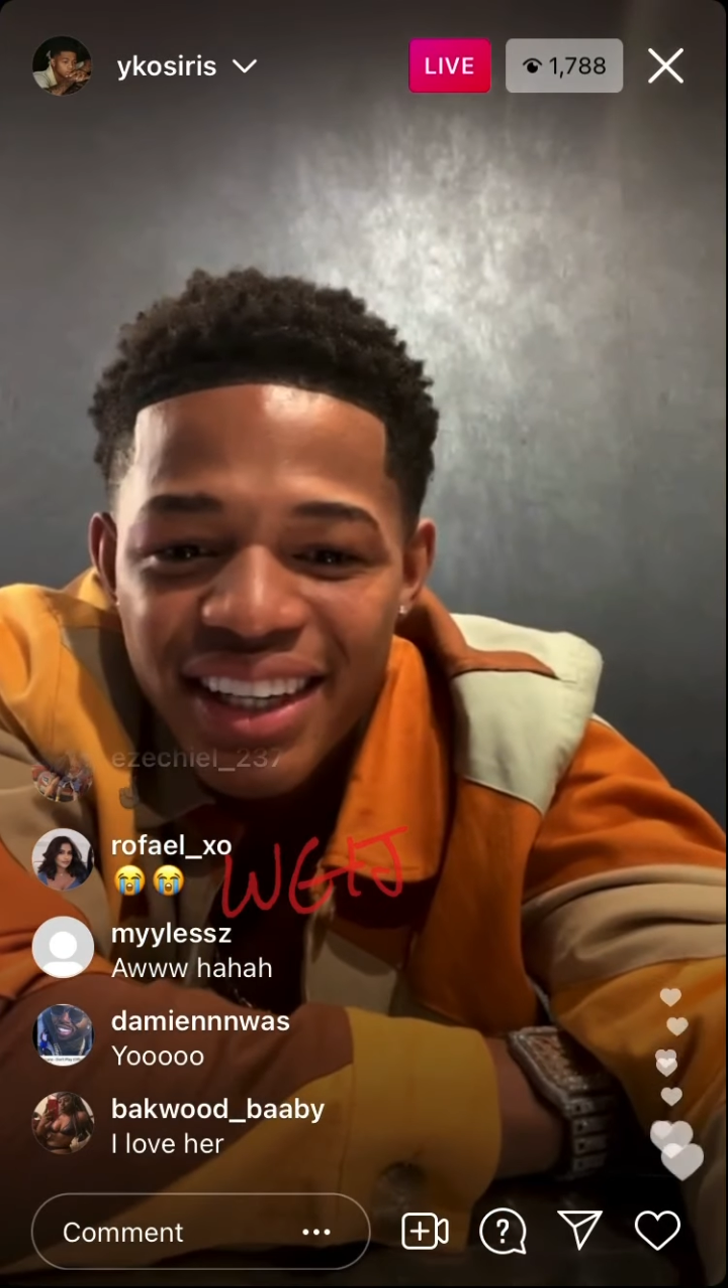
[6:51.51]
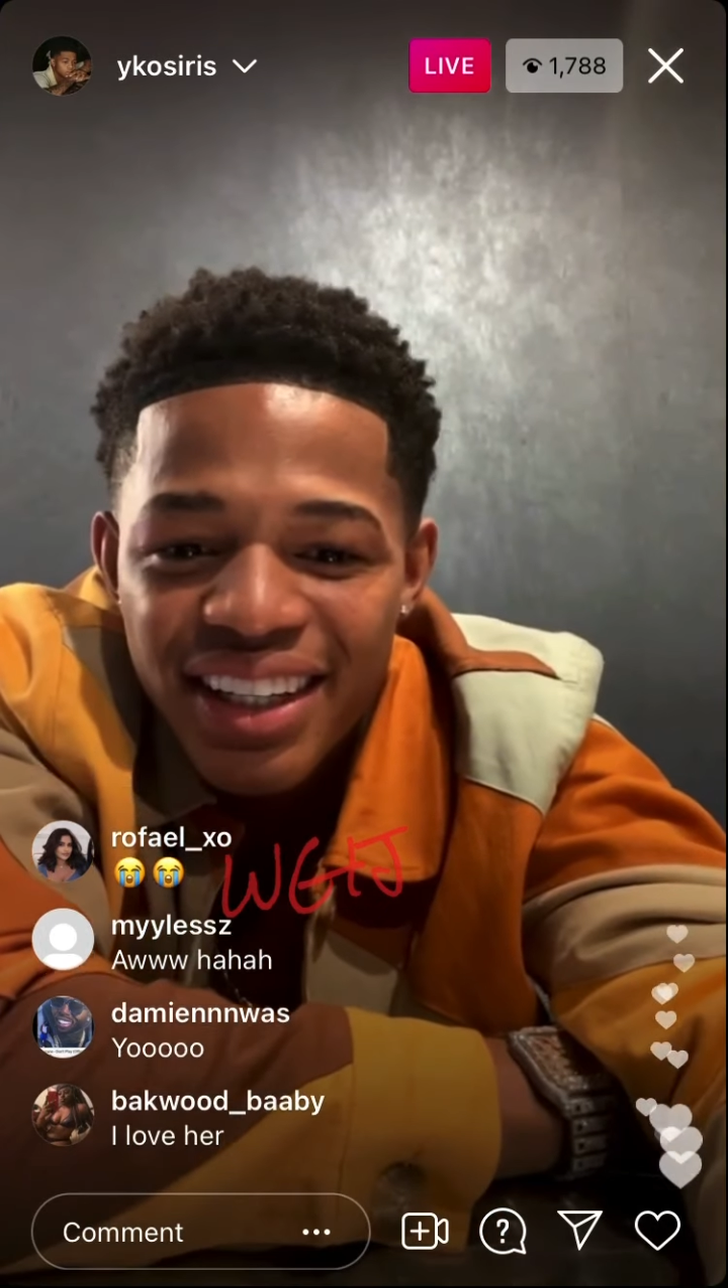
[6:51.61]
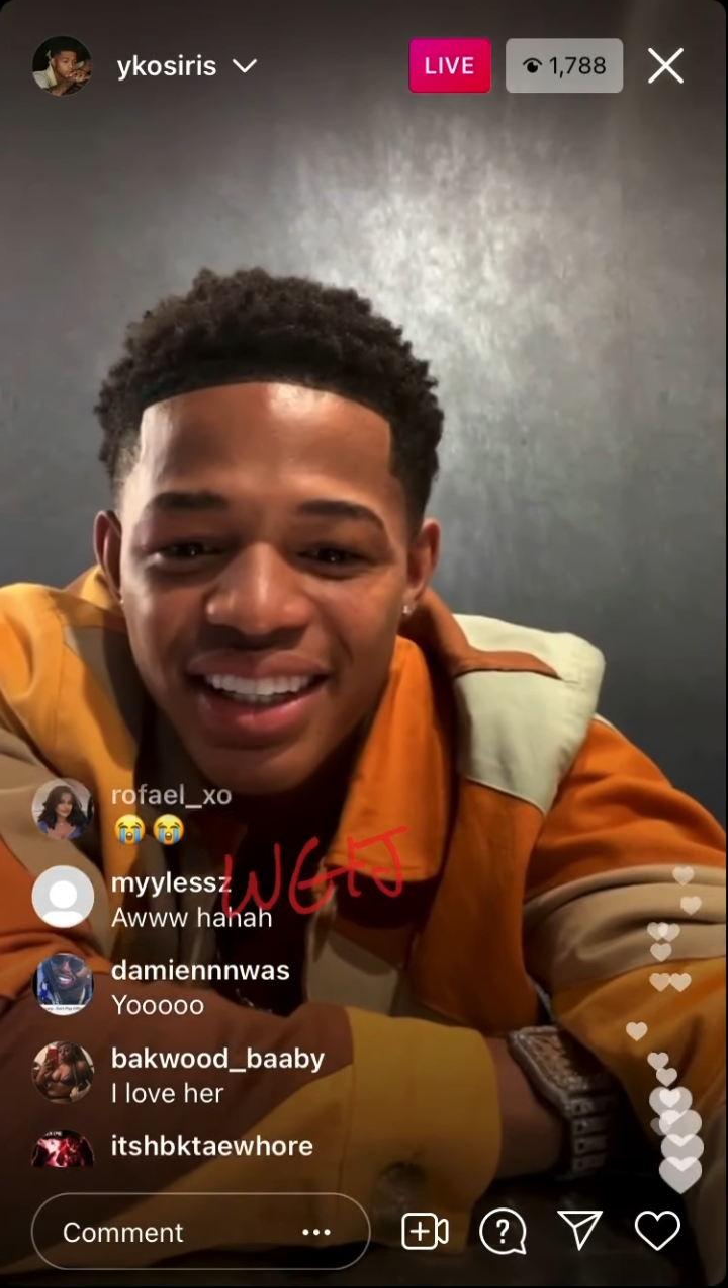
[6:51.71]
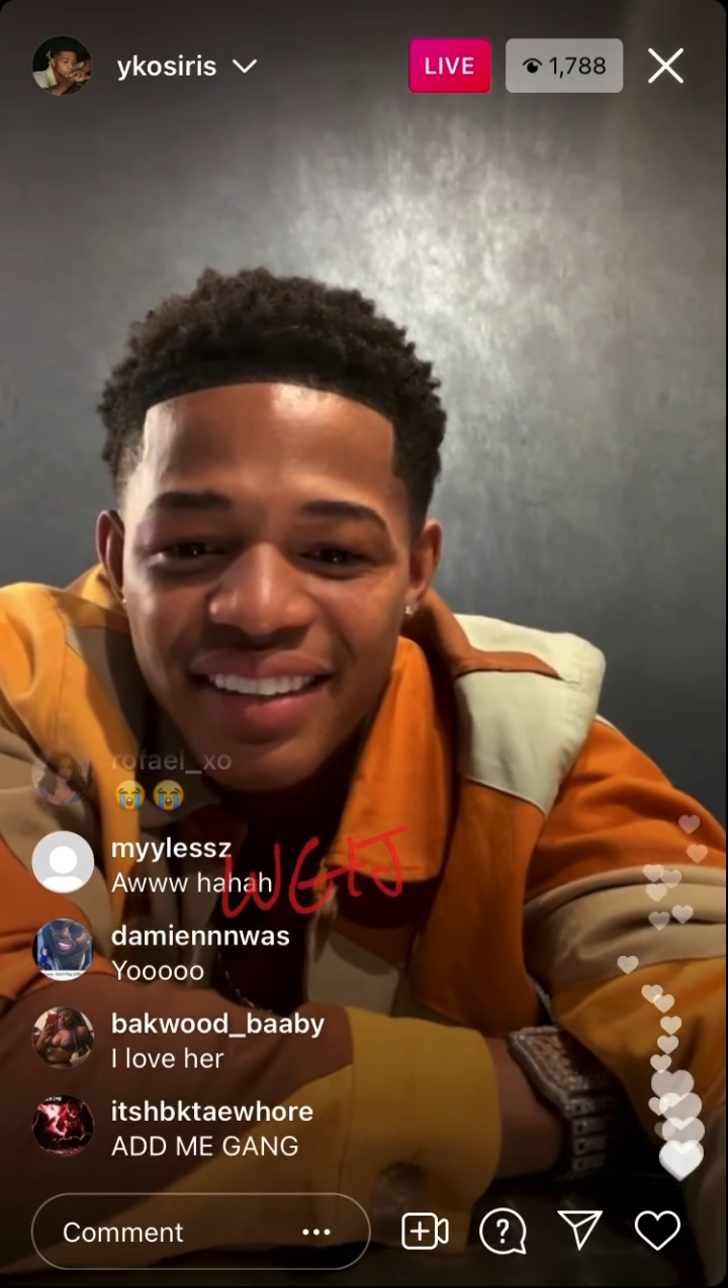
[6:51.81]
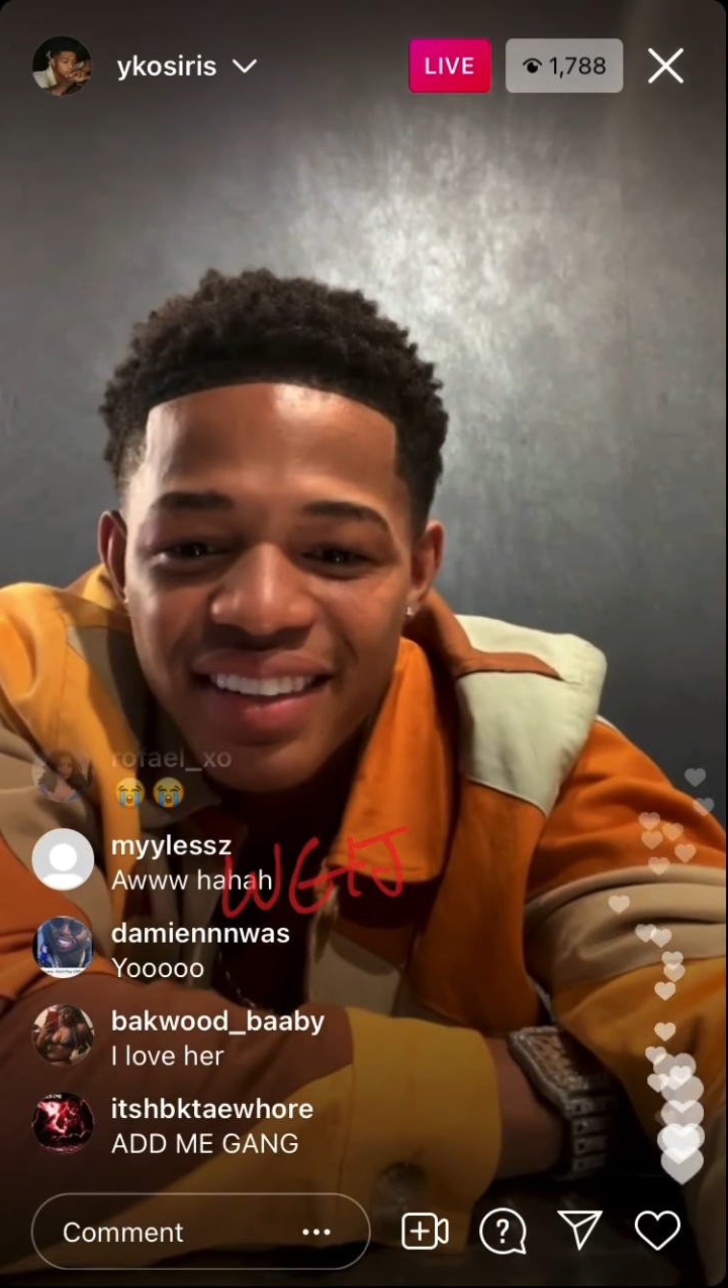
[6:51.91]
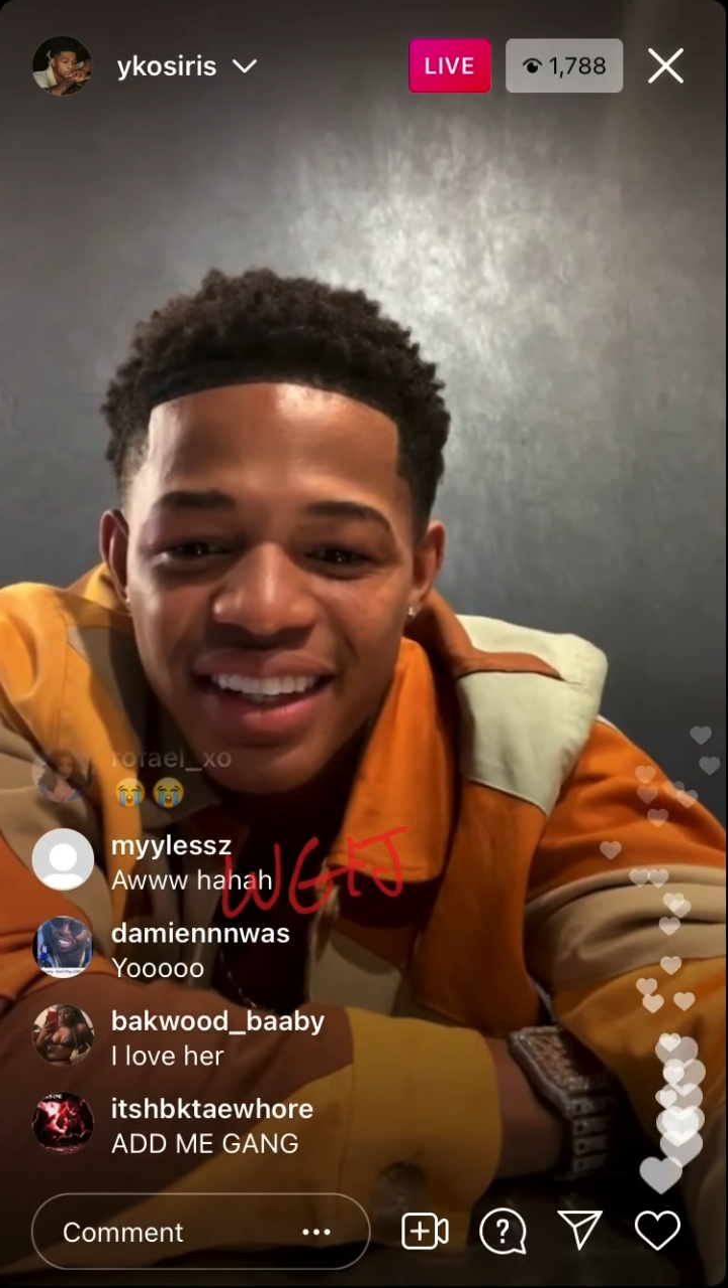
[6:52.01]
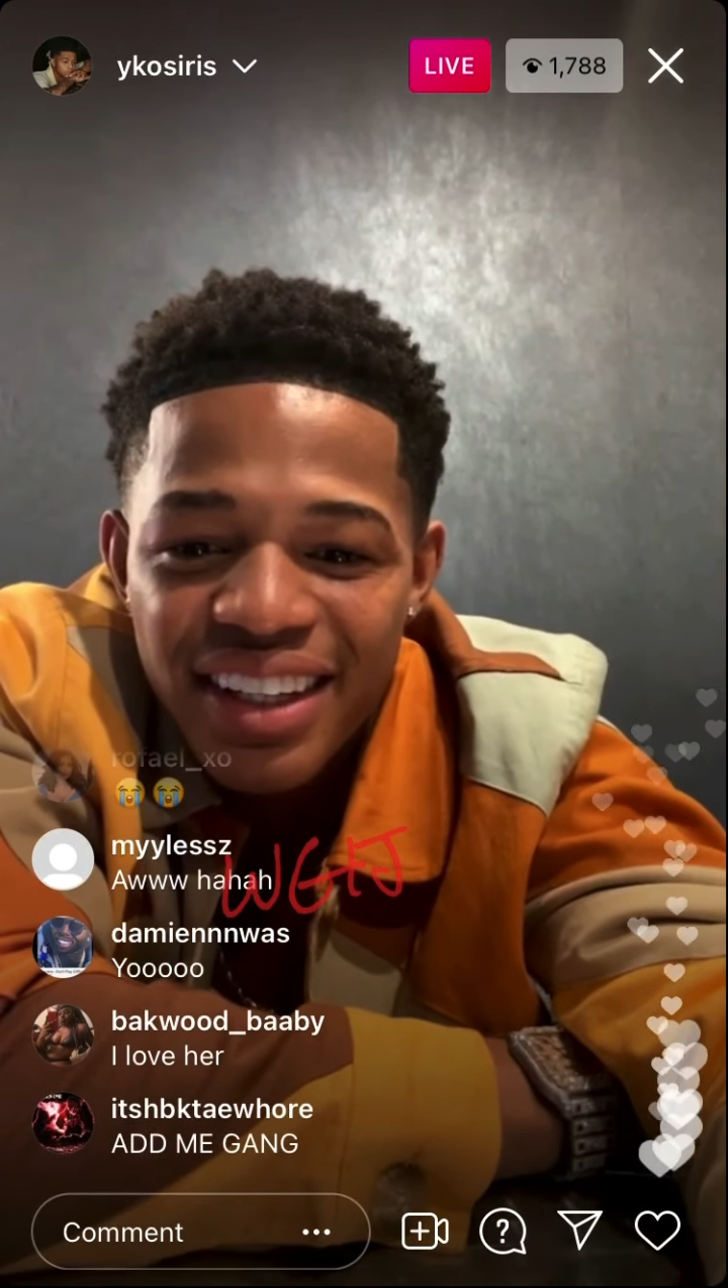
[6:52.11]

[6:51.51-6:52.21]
I love that.